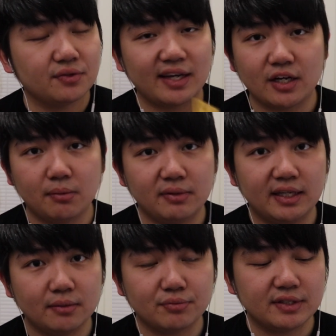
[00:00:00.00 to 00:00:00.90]
You cannot
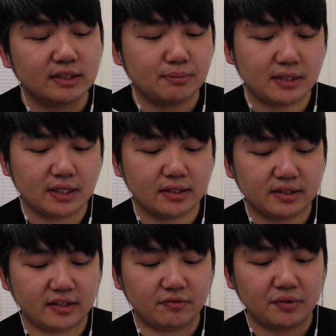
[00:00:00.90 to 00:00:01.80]
play the prince
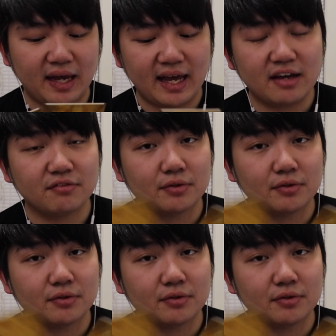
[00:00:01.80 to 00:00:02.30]
because if you have